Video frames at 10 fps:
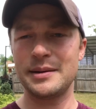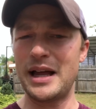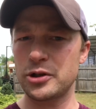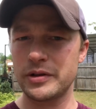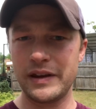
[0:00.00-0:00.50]
I'm
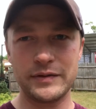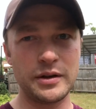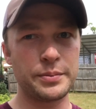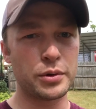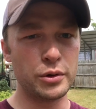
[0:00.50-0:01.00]
not sure if they have to
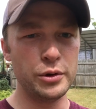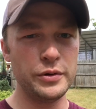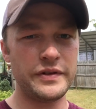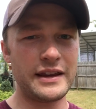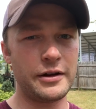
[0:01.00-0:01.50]

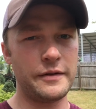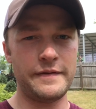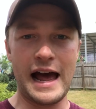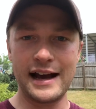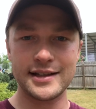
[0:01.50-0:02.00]
prove that they're
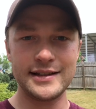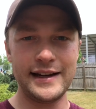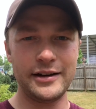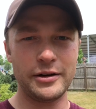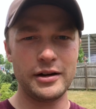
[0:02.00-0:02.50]

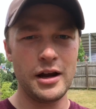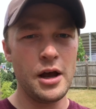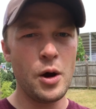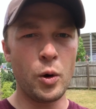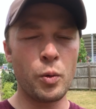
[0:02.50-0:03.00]
vaccinated or
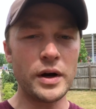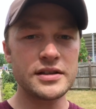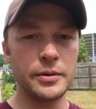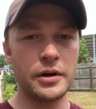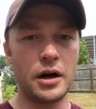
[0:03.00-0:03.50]
what's
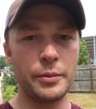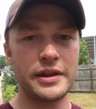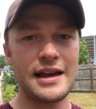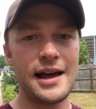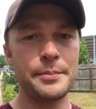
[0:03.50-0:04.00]
going on with
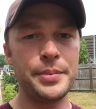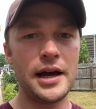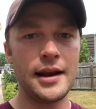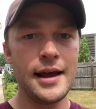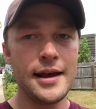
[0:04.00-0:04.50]
that,
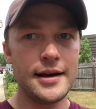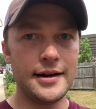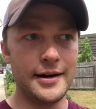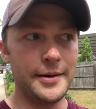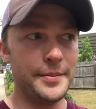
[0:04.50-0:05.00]
but
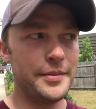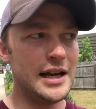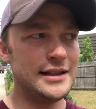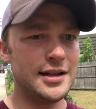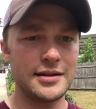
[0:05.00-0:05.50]

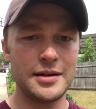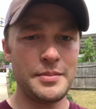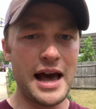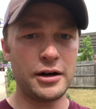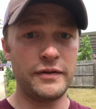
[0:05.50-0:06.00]
it doesn't
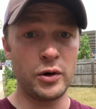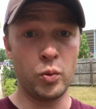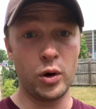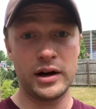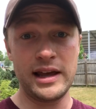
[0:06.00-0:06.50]
matter if they're
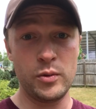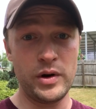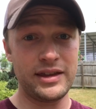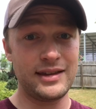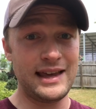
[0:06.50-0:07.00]
working
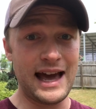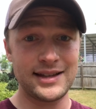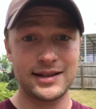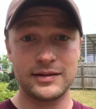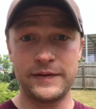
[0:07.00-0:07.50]
with
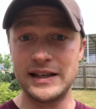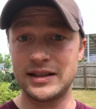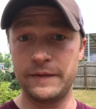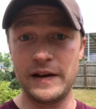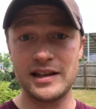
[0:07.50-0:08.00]
guests face
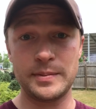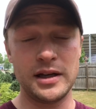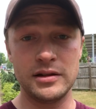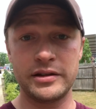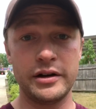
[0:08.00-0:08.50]
to face,
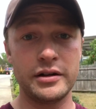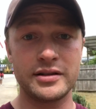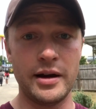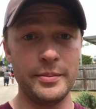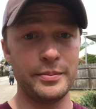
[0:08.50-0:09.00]
because there are
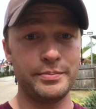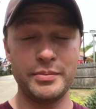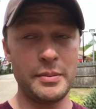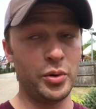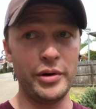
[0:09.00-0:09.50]
some
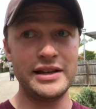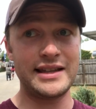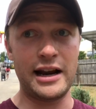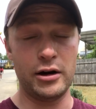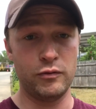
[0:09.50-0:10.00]
employees
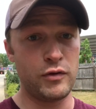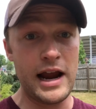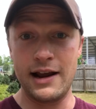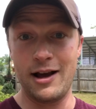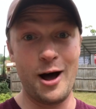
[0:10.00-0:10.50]
that are
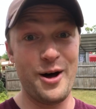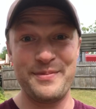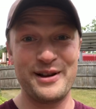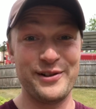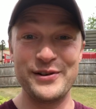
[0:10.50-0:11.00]
right up
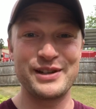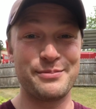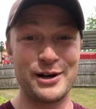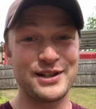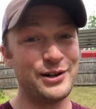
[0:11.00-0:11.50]
and close and
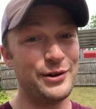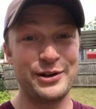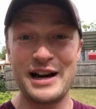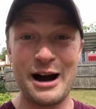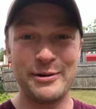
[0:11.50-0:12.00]
personal and
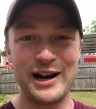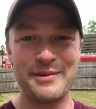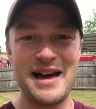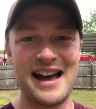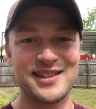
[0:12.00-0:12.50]
they're not wearing a
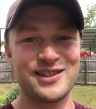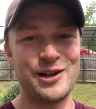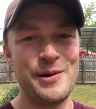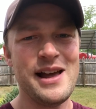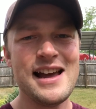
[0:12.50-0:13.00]
mask.
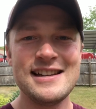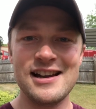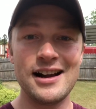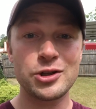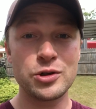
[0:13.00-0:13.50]
So
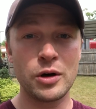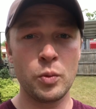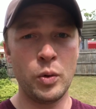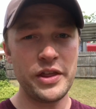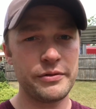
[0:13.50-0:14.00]
not sure
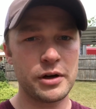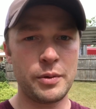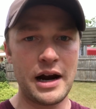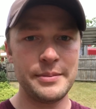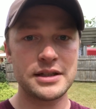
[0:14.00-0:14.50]
what the
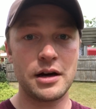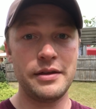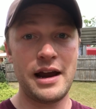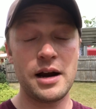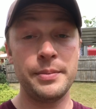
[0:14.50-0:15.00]
requirements are
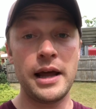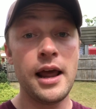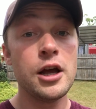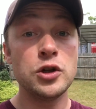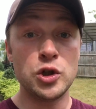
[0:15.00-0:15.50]
there, but
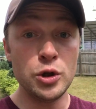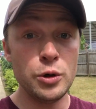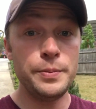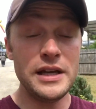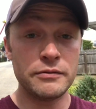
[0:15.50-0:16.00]
do
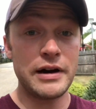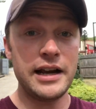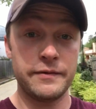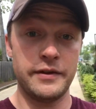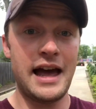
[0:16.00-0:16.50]
be
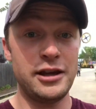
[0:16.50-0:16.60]
ready for that.